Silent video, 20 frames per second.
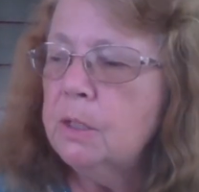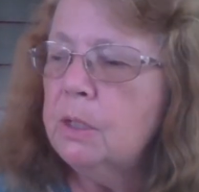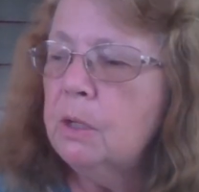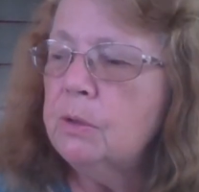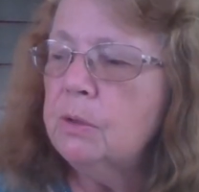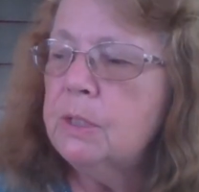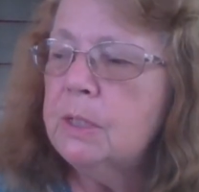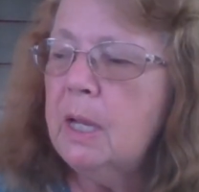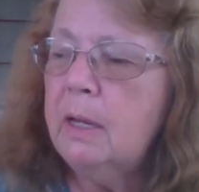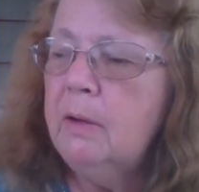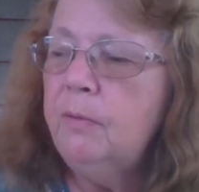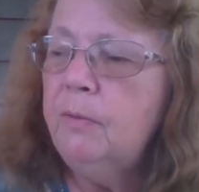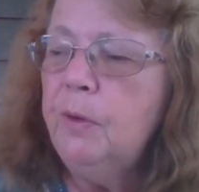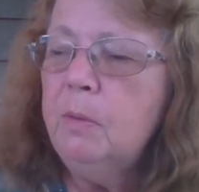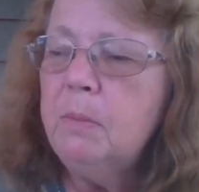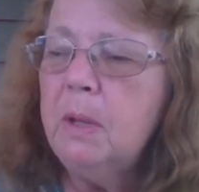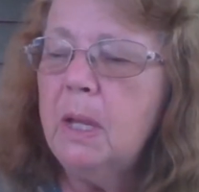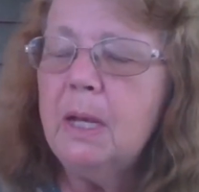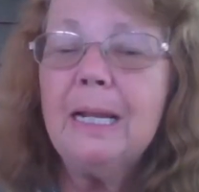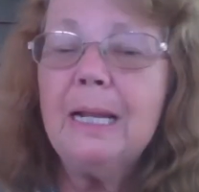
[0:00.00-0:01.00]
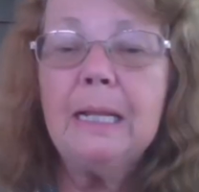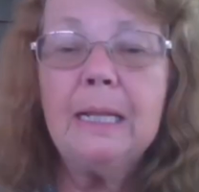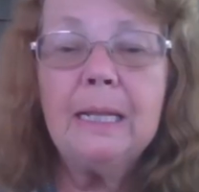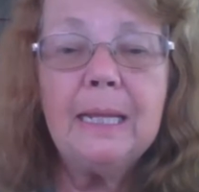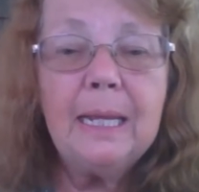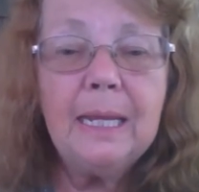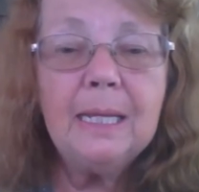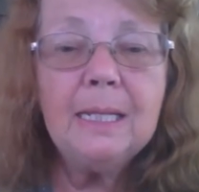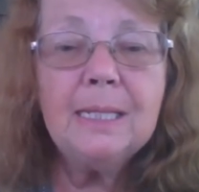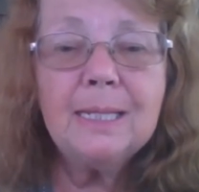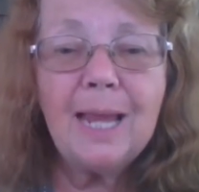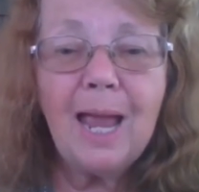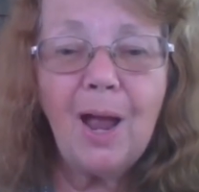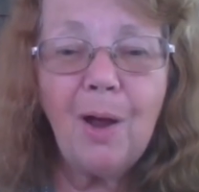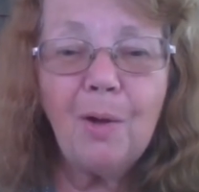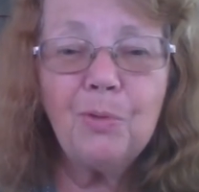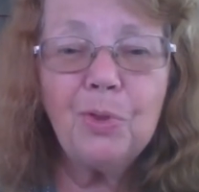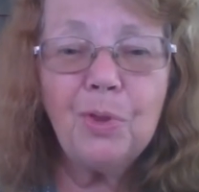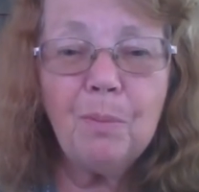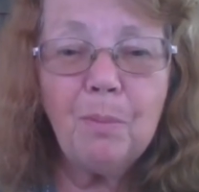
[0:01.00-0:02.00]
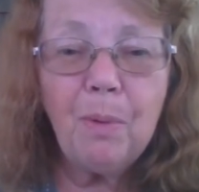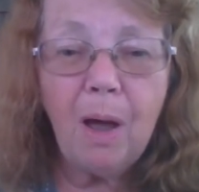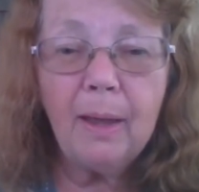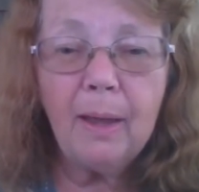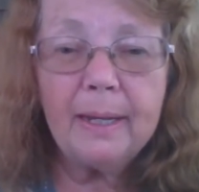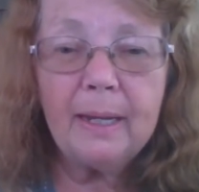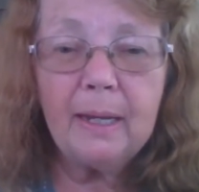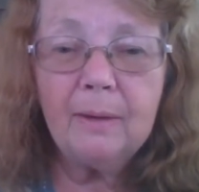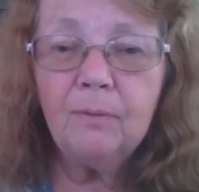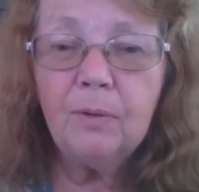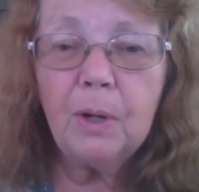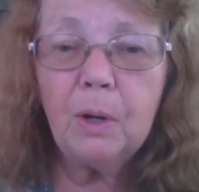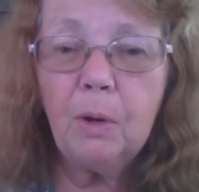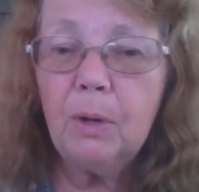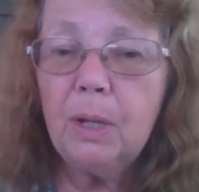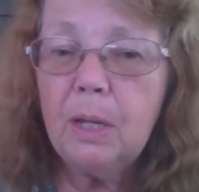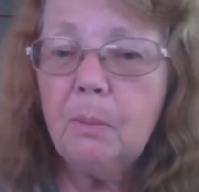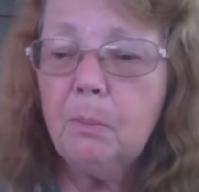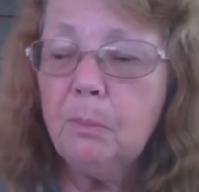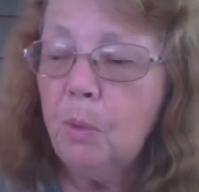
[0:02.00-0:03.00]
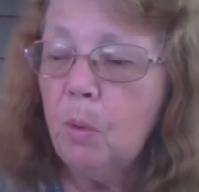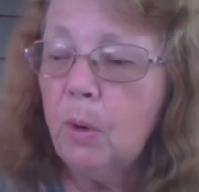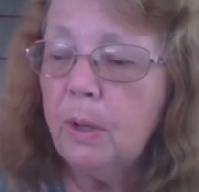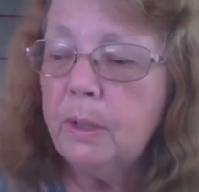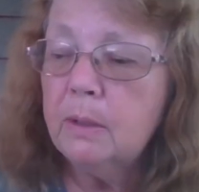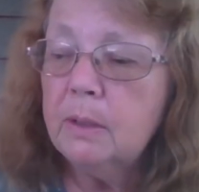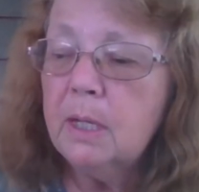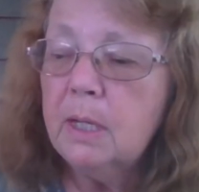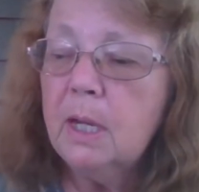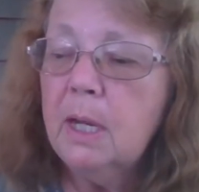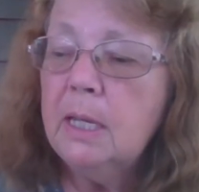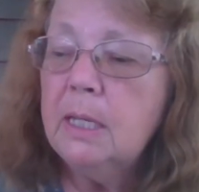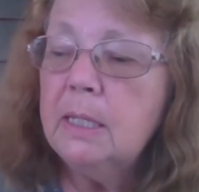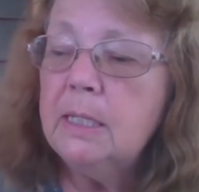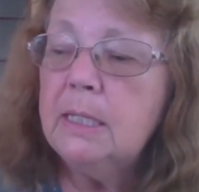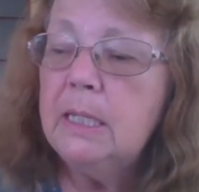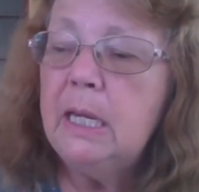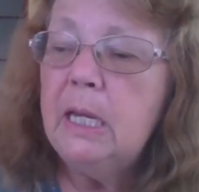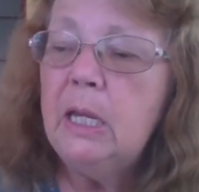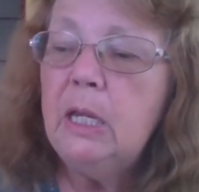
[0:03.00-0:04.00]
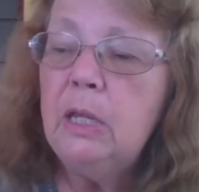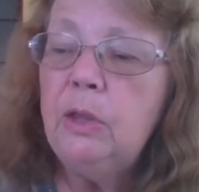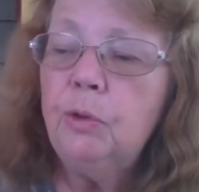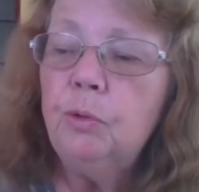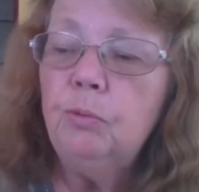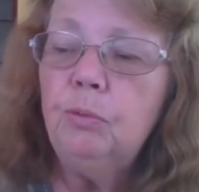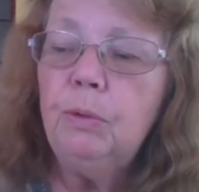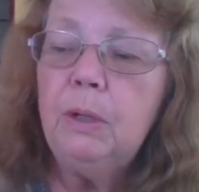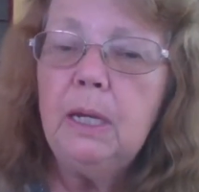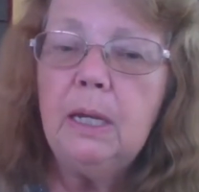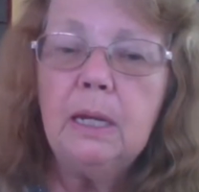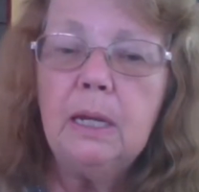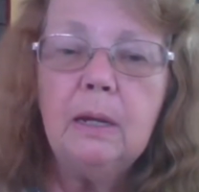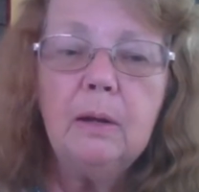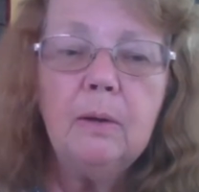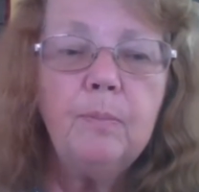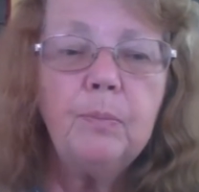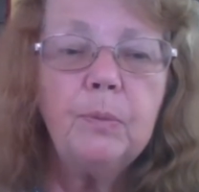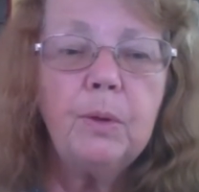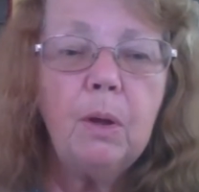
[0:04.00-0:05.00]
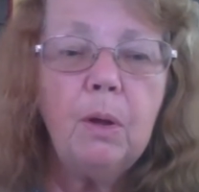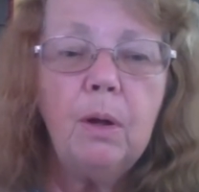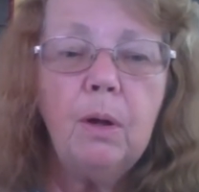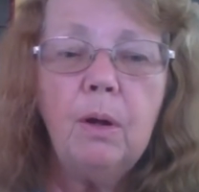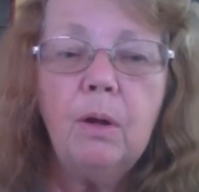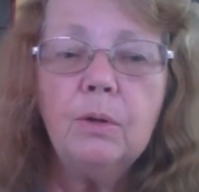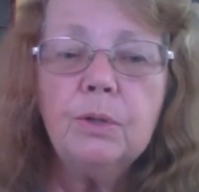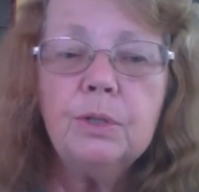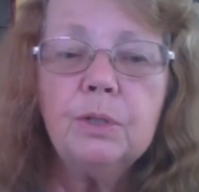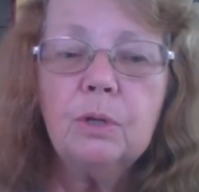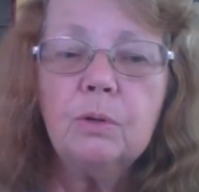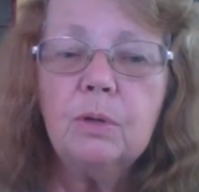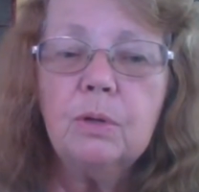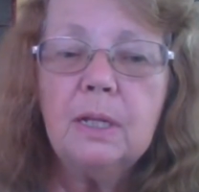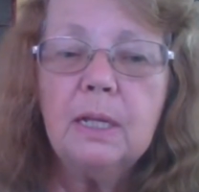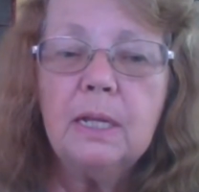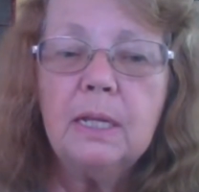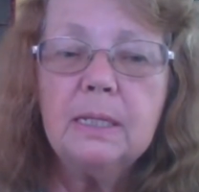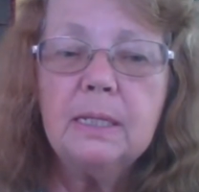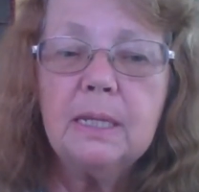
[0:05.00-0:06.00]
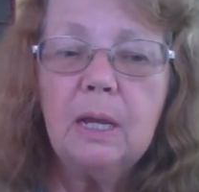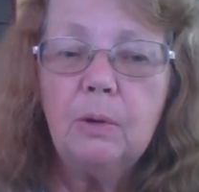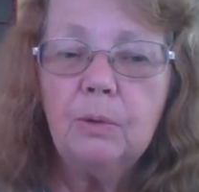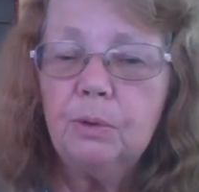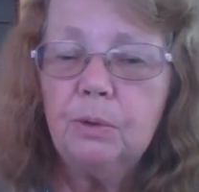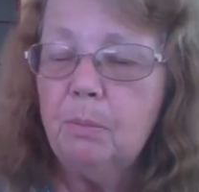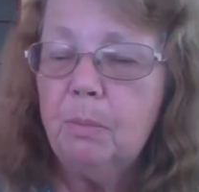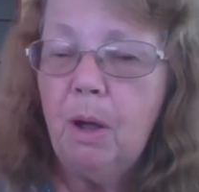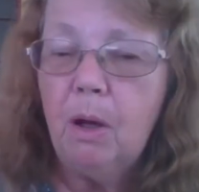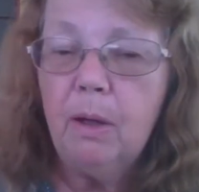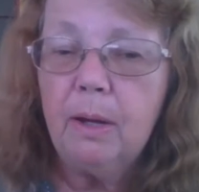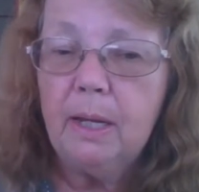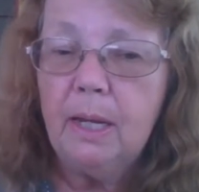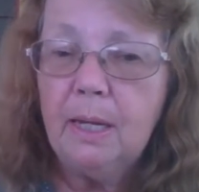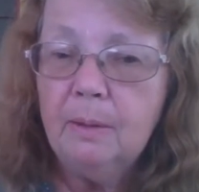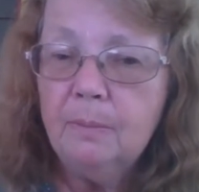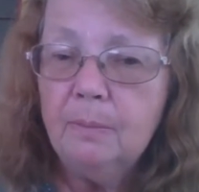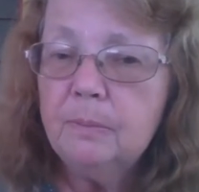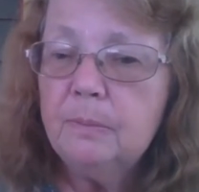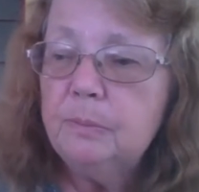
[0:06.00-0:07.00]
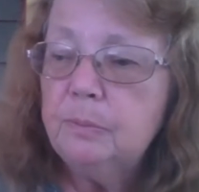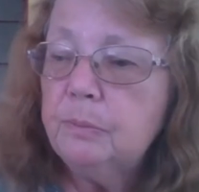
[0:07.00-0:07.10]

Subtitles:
So Zyflamend cleans out the body, very important. D3 also cleans out the body.